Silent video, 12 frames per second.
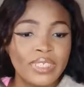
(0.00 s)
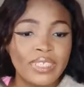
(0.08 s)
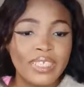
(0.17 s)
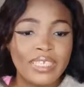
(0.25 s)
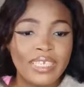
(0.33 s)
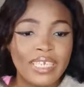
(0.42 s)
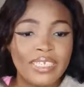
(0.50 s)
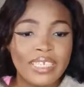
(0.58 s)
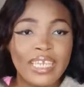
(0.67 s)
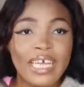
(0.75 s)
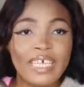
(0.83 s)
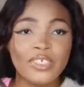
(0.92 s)
The
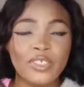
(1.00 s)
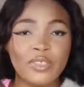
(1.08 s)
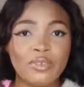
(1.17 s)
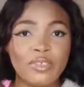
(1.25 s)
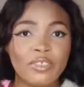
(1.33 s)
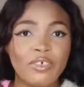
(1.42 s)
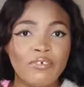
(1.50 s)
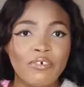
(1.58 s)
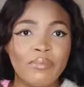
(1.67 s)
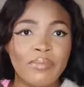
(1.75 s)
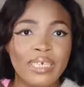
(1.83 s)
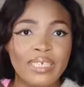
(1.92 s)
last two stuff
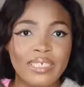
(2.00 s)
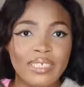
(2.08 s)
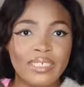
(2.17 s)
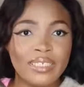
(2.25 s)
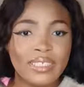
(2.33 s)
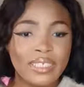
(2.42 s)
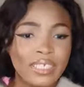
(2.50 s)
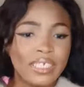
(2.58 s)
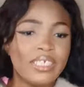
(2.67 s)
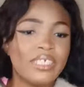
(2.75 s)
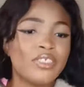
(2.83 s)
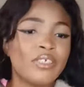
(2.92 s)
on my list
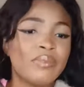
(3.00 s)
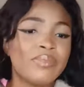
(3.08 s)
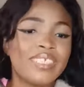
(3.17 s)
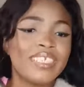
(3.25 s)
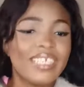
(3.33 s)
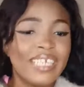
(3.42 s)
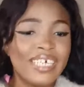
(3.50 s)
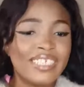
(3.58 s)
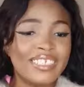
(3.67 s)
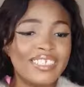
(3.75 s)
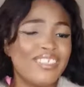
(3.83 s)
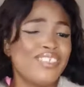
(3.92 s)
it's something
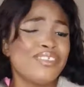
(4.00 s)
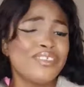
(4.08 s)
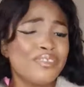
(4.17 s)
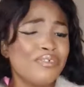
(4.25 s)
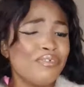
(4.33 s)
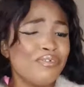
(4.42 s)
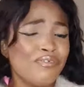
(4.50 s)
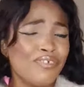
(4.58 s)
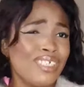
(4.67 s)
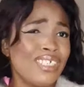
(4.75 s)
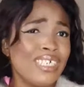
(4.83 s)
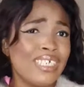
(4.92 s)
that is just so
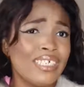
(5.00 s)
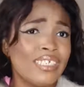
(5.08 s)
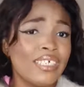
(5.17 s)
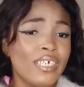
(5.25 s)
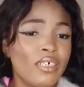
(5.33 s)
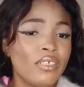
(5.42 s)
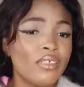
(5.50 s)
funny, and